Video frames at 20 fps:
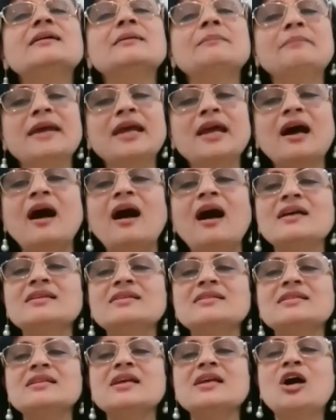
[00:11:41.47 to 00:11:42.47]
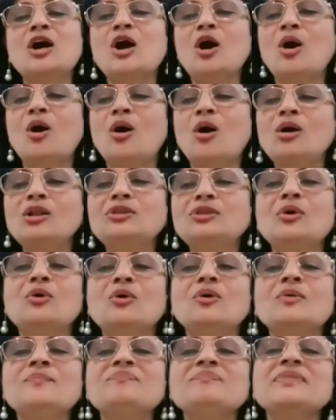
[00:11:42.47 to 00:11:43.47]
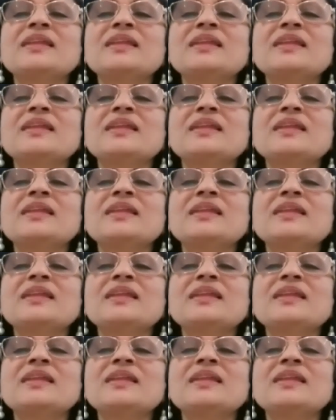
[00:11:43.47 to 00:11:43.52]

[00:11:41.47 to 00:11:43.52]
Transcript: Because although